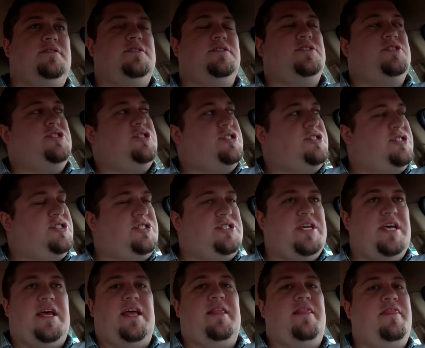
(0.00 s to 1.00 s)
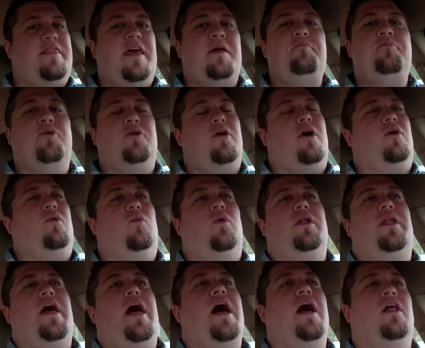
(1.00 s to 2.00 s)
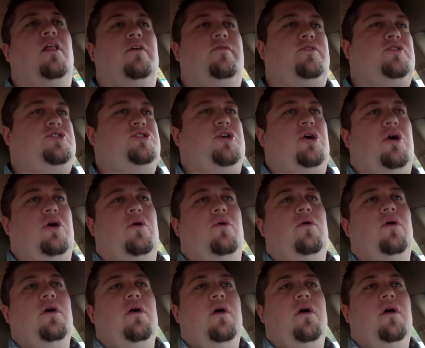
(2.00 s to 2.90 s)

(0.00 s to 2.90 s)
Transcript: shit, they put on one hell of a show.